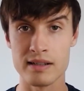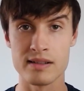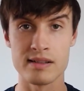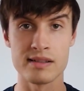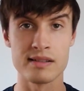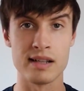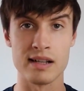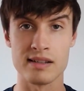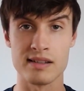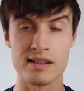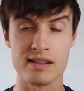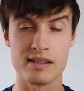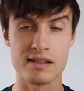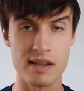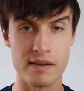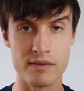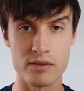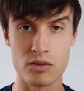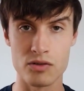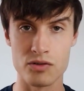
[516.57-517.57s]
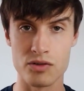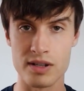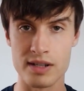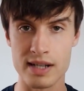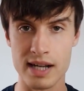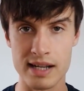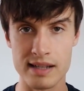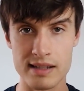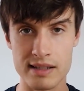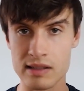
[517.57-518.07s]
it starts at
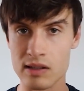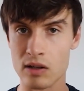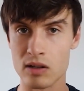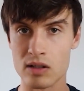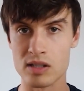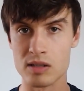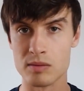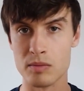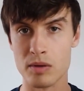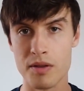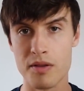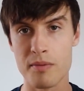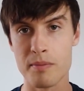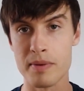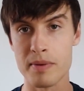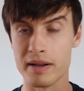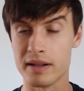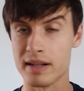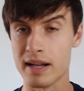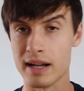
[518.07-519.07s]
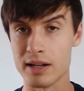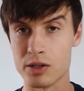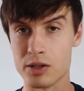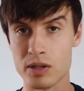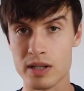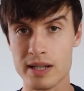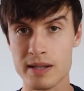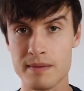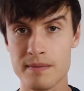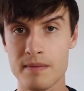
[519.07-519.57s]
$790 a month paid
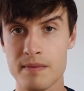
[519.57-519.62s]
annually.